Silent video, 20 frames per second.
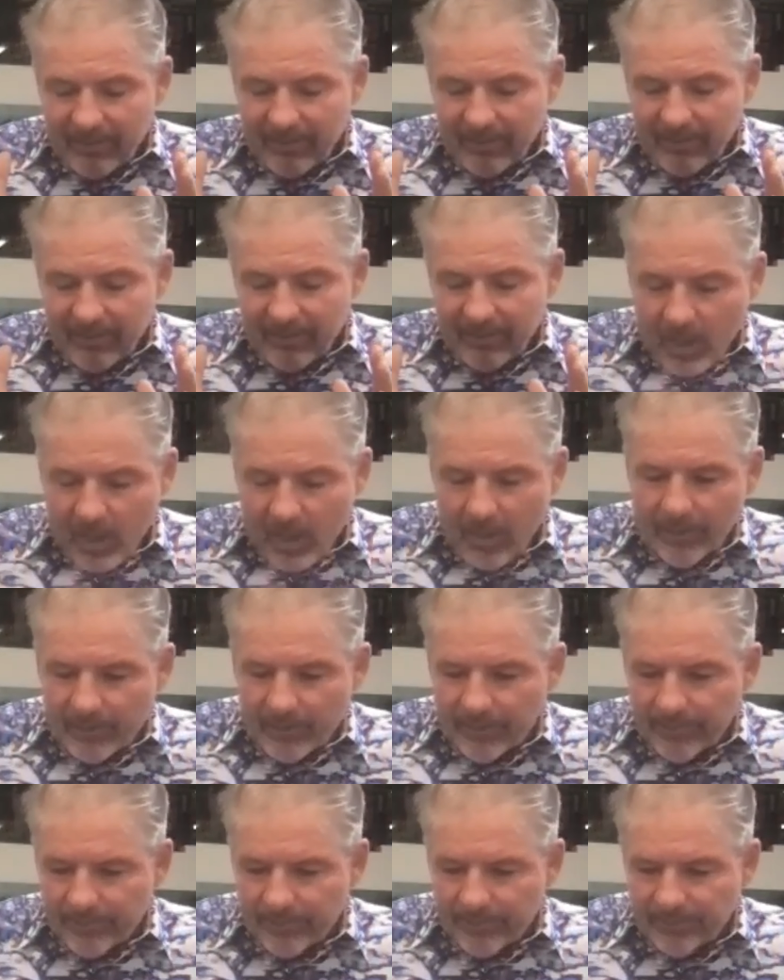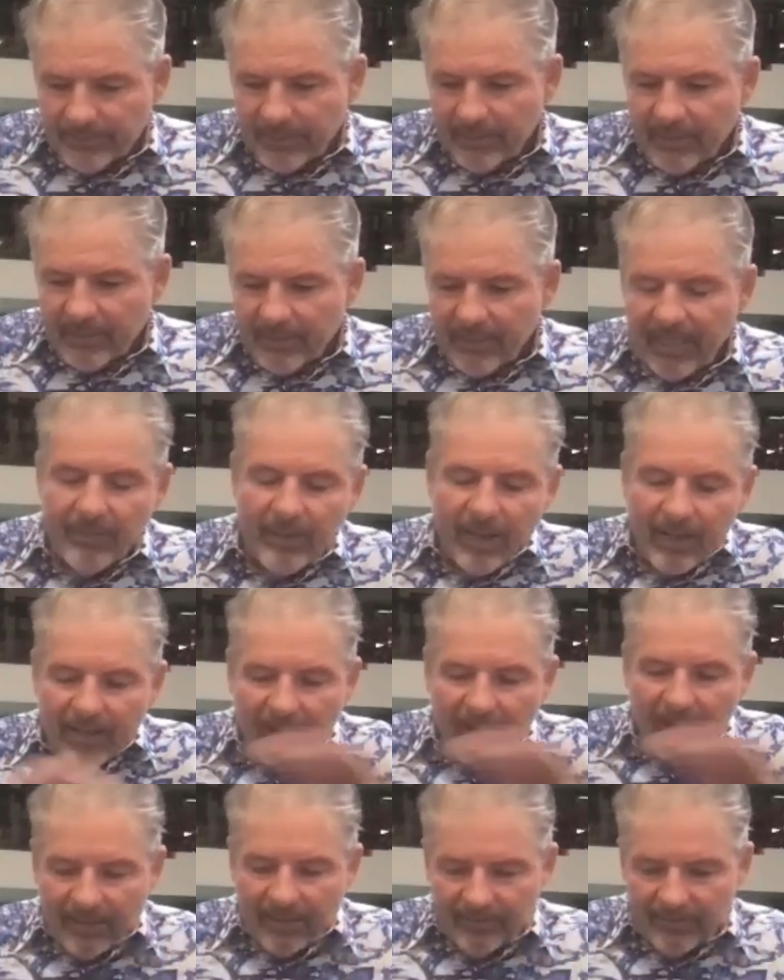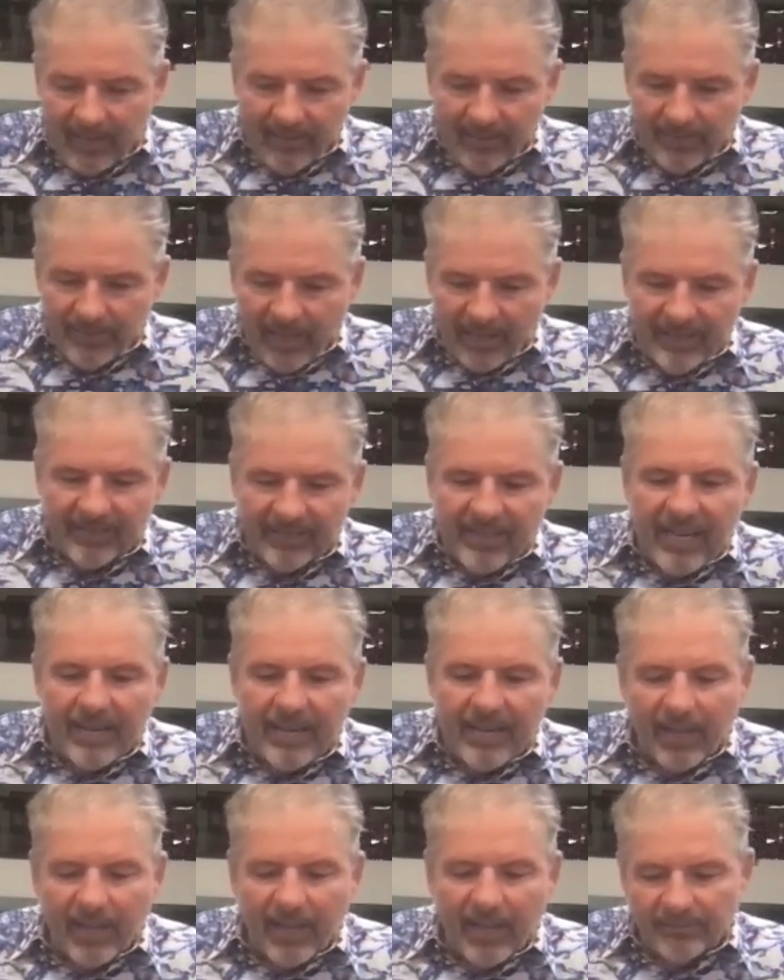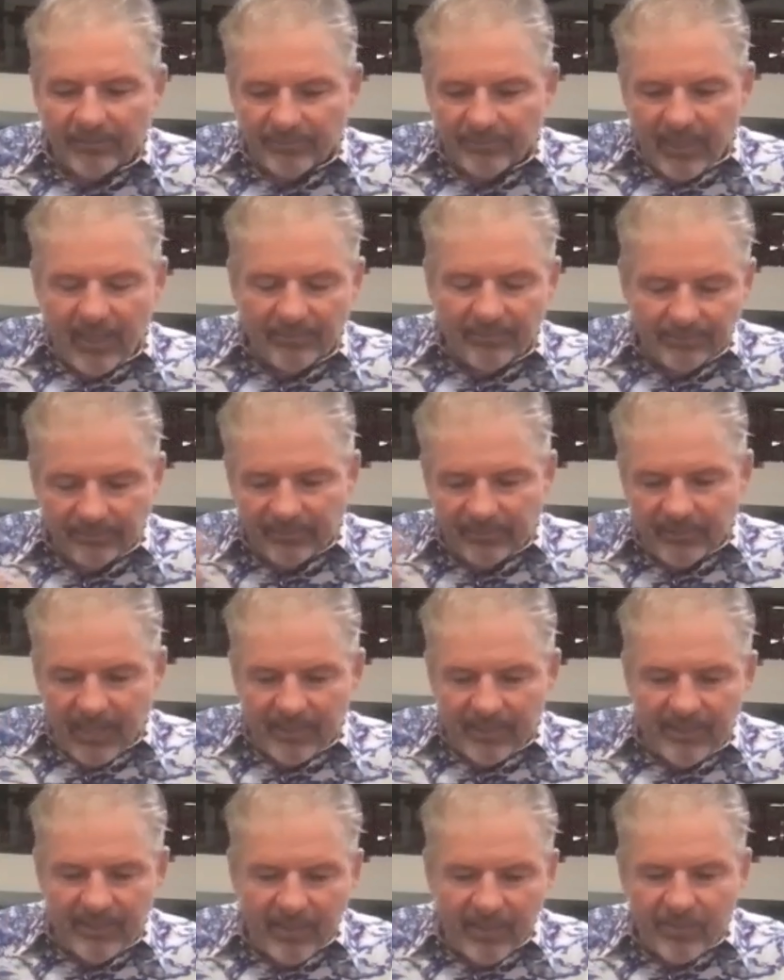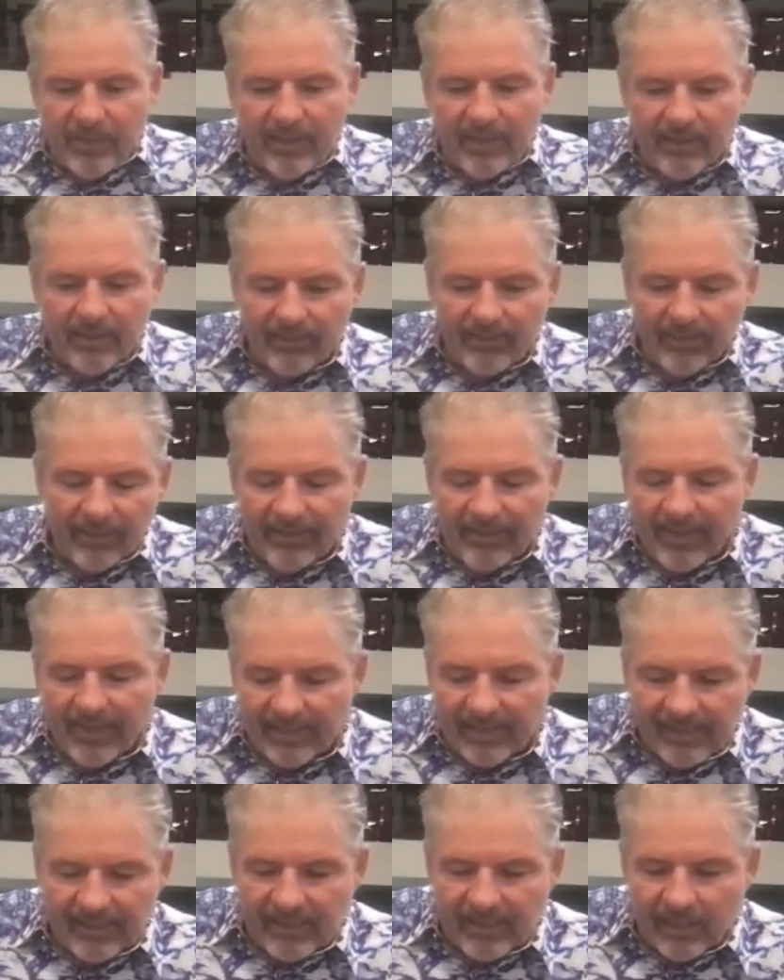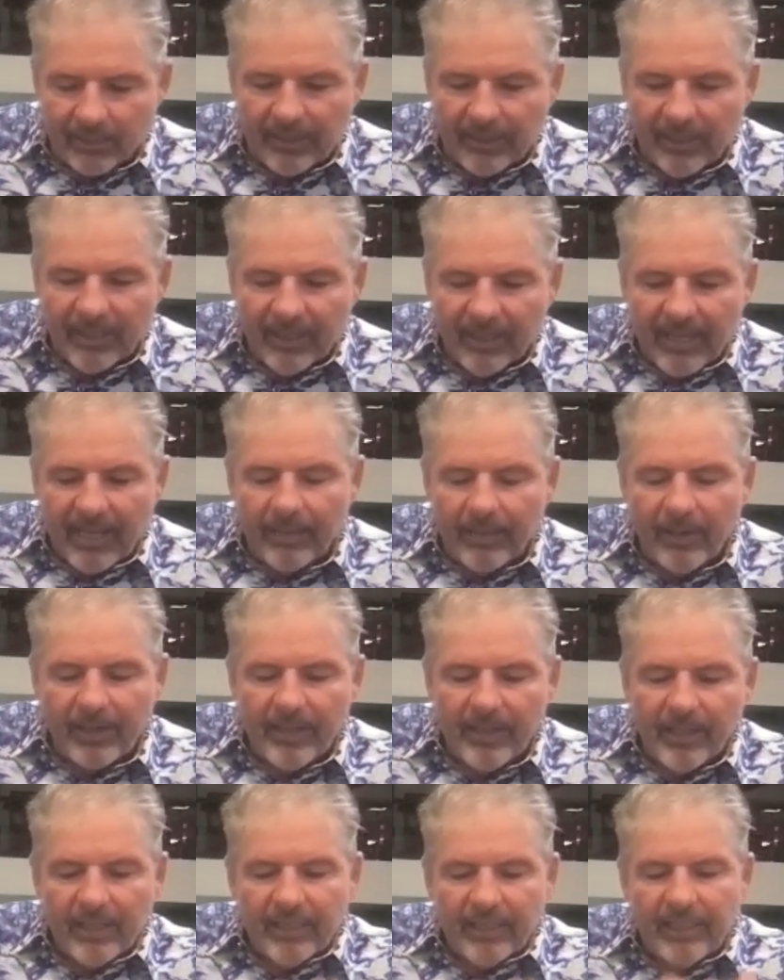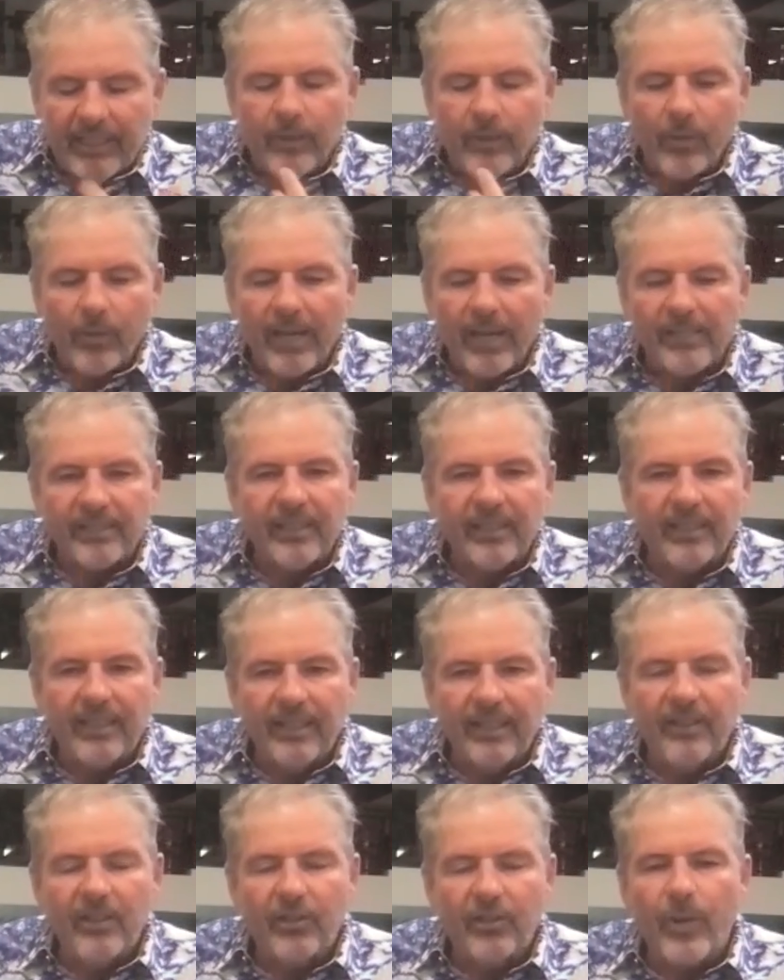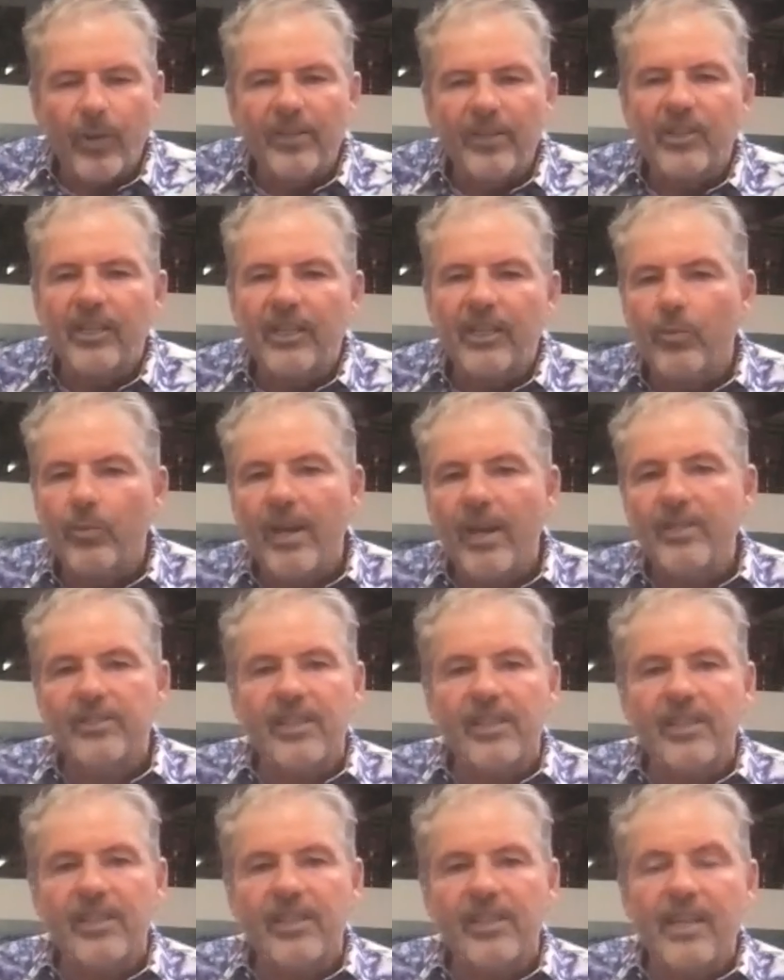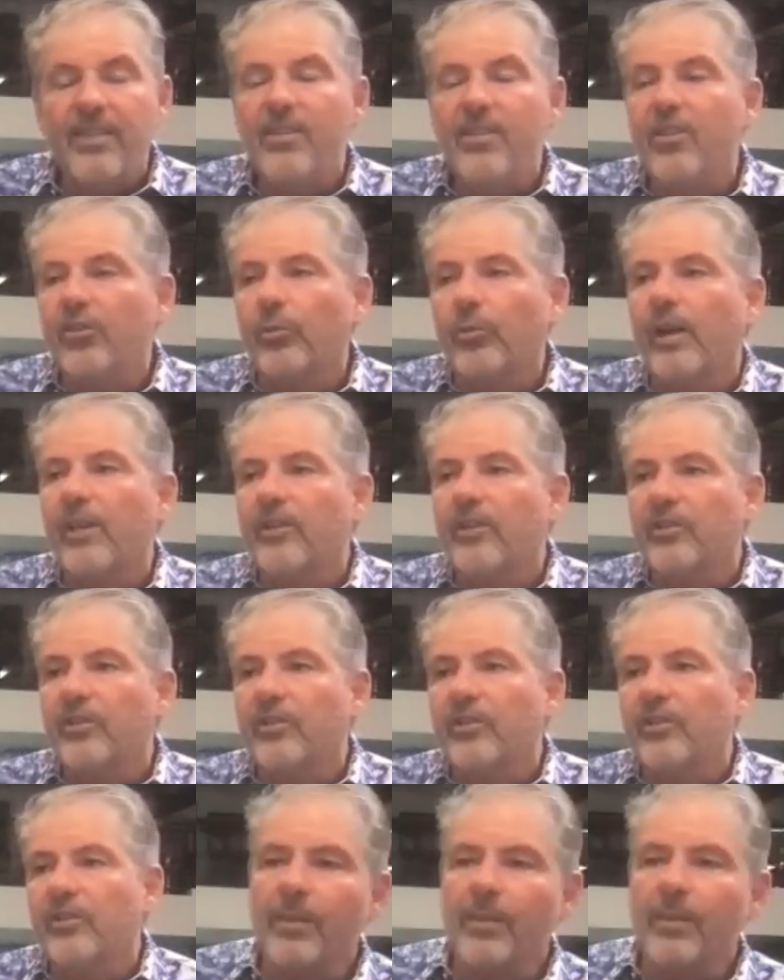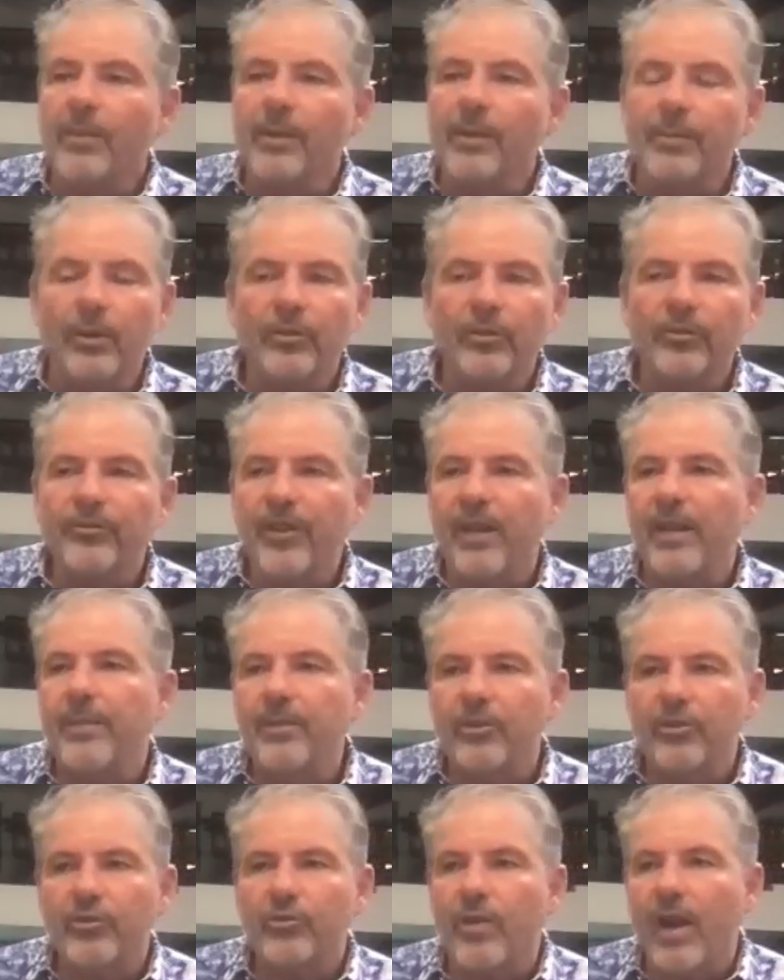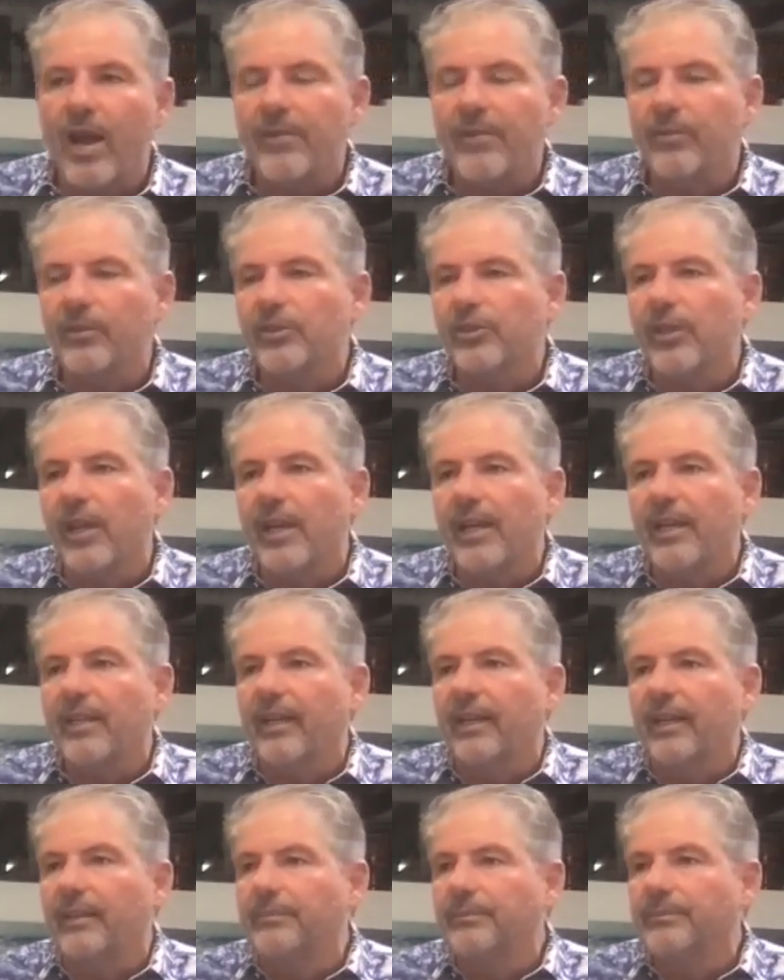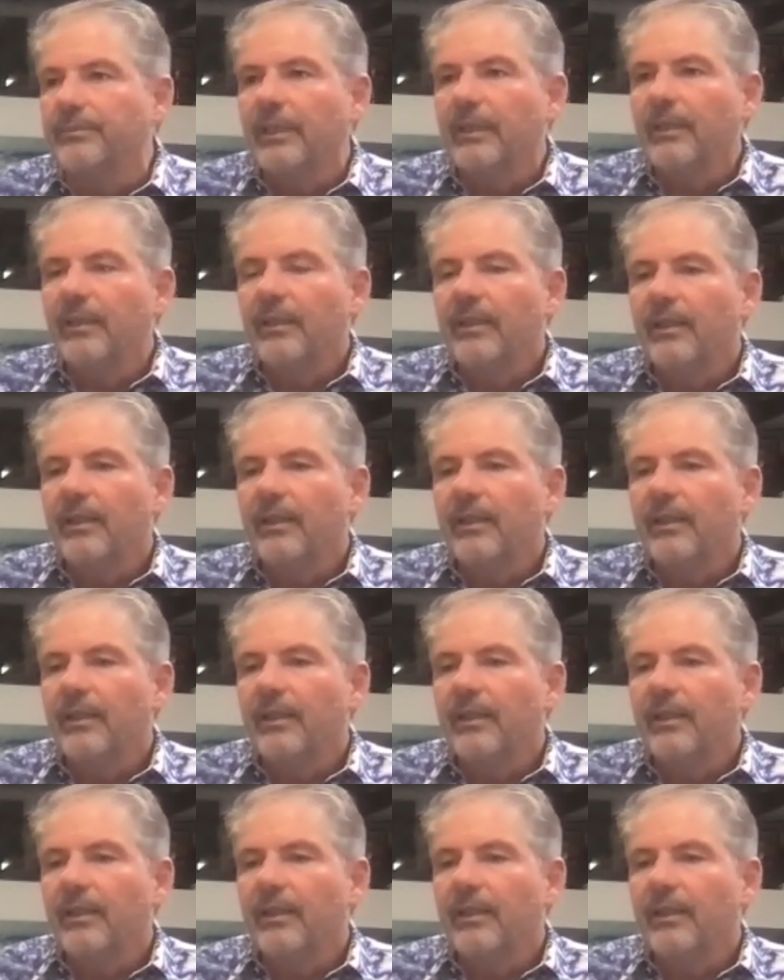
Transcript: Palmer. Anyway, I'll get the name and I'll give you that detail. But anyway, he raced it in this race, and he raced in this race against some of the most famous drivers, like God.